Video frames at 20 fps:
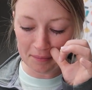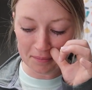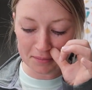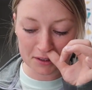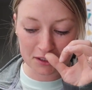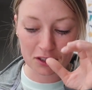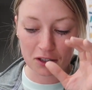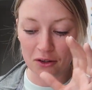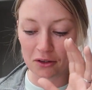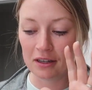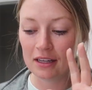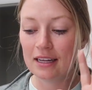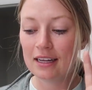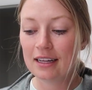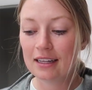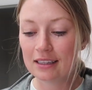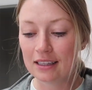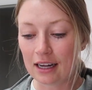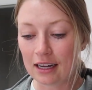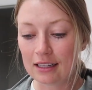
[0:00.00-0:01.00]
So
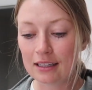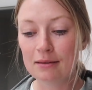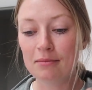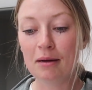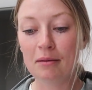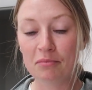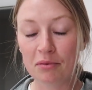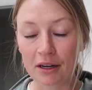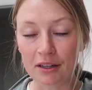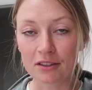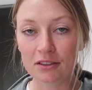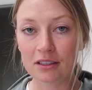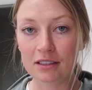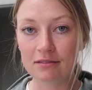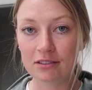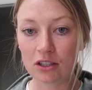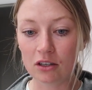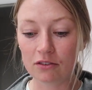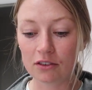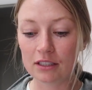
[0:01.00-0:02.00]
luckily my brother
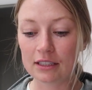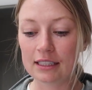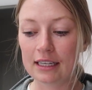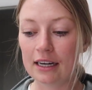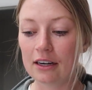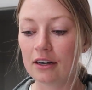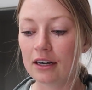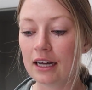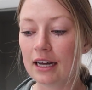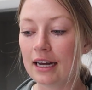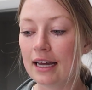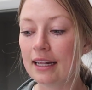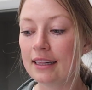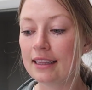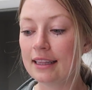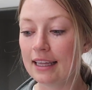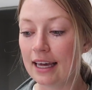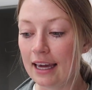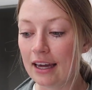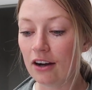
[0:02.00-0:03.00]
lives over in the area,
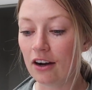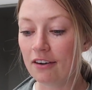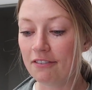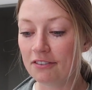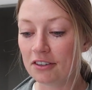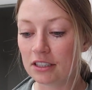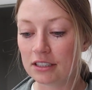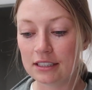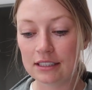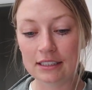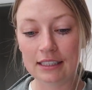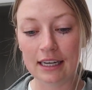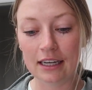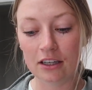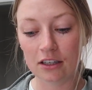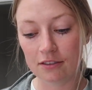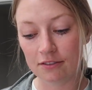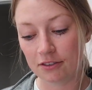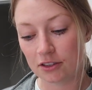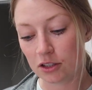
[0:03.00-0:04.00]
and they offered to
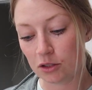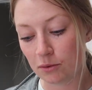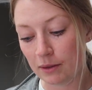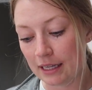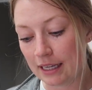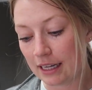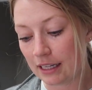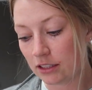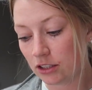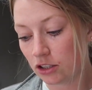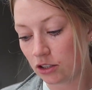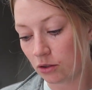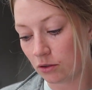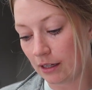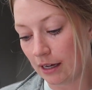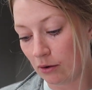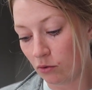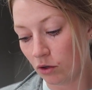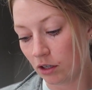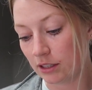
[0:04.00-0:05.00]
take her for the weekend, so
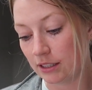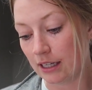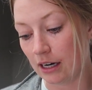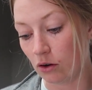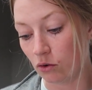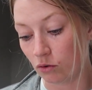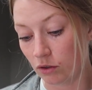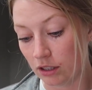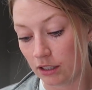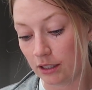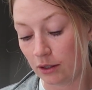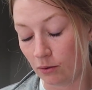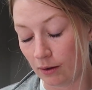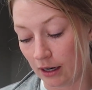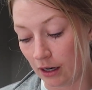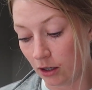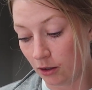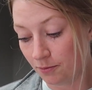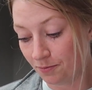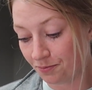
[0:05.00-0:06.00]
that worked out really
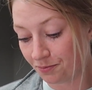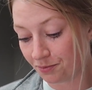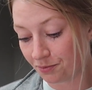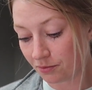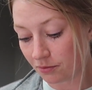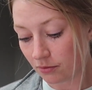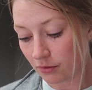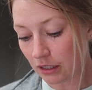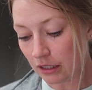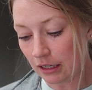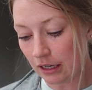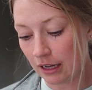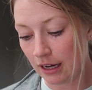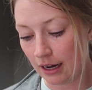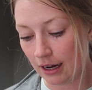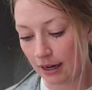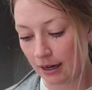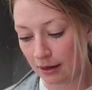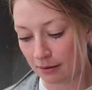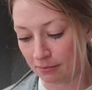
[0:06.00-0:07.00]
well.
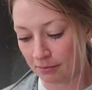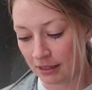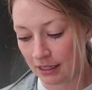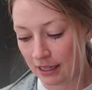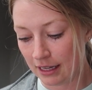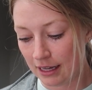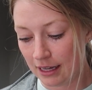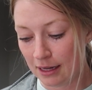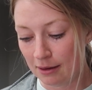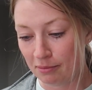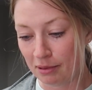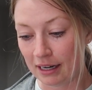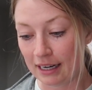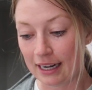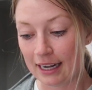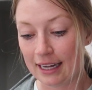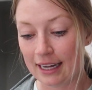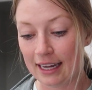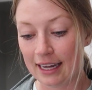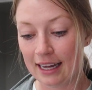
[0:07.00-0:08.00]
But
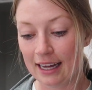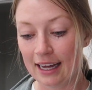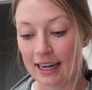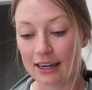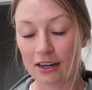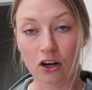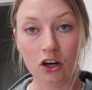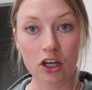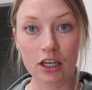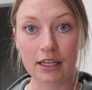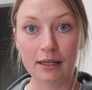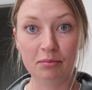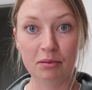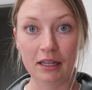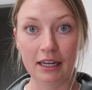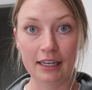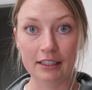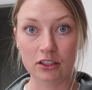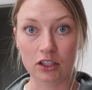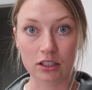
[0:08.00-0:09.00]
I had already
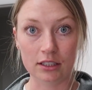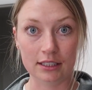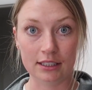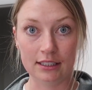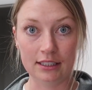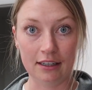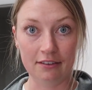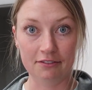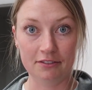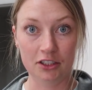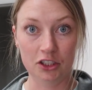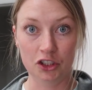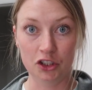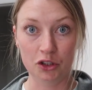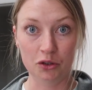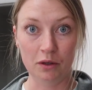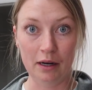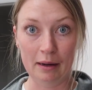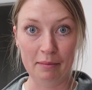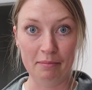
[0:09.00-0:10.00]
planned all the stuff to
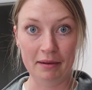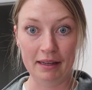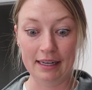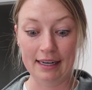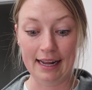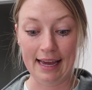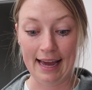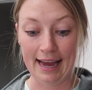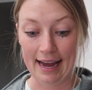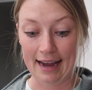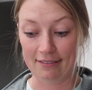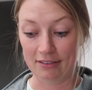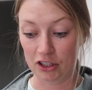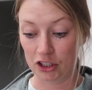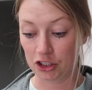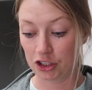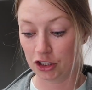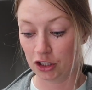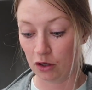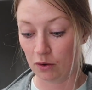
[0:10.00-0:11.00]
do up in
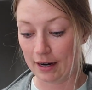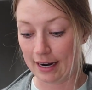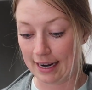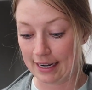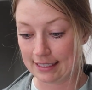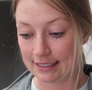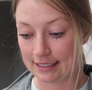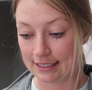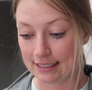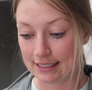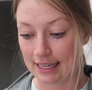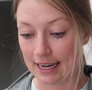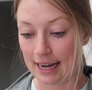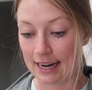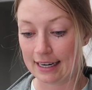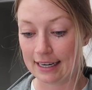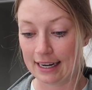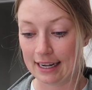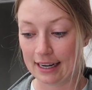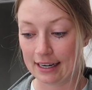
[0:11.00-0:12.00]
Havre, so I did
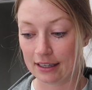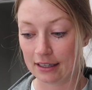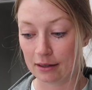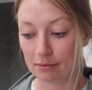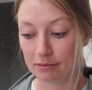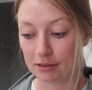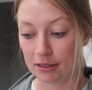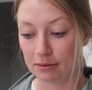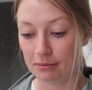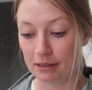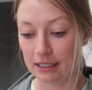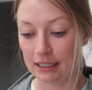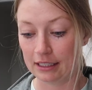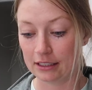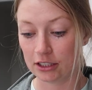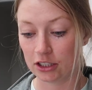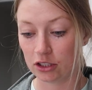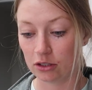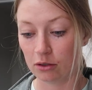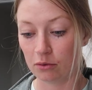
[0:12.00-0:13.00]
that, and I had a couple of
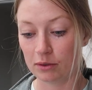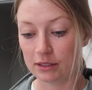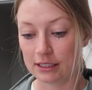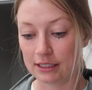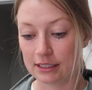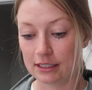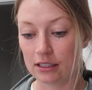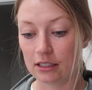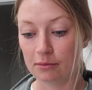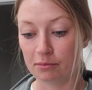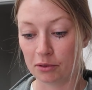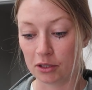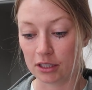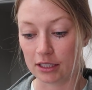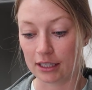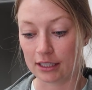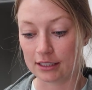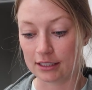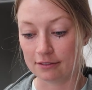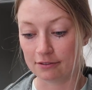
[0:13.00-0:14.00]
meetings, so it was still a
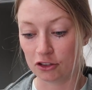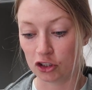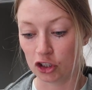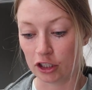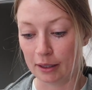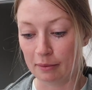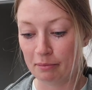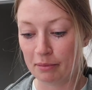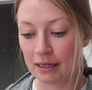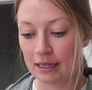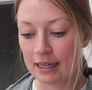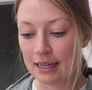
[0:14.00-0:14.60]
productive trip.